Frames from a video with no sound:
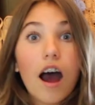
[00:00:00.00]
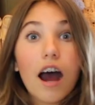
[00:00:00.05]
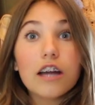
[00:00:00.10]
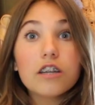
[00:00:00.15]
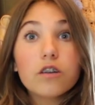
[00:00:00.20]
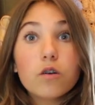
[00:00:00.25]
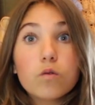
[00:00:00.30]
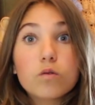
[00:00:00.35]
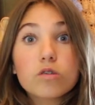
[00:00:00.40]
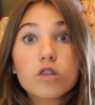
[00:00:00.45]

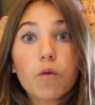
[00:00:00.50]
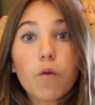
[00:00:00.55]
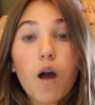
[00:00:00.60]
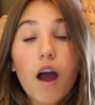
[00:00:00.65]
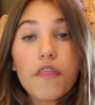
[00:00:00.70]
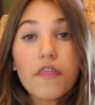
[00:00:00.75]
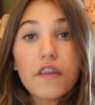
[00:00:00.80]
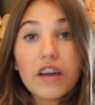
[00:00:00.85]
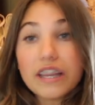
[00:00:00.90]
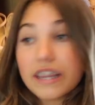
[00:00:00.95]
And also
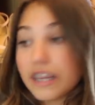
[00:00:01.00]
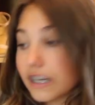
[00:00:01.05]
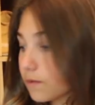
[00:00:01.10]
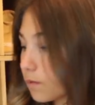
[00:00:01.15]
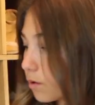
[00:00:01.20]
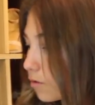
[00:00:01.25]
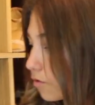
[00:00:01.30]
I think these